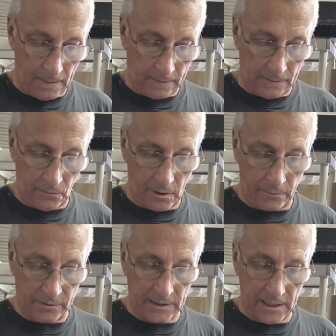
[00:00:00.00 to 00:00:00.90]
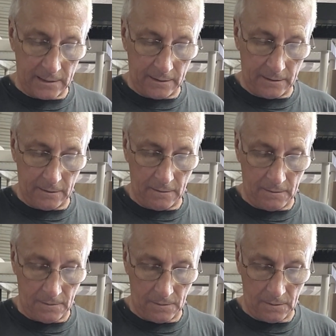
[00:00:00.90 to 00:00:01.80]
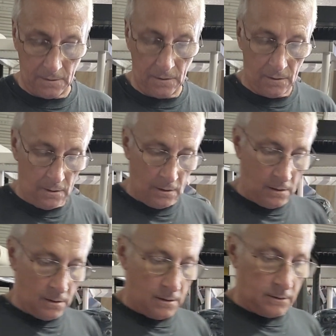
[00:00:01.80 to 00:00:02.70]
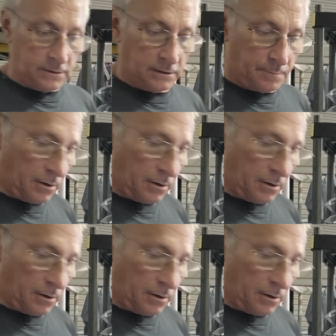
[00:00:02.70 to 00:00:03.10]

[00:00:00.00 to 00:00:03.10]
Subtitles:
let's see where I was at here. Did the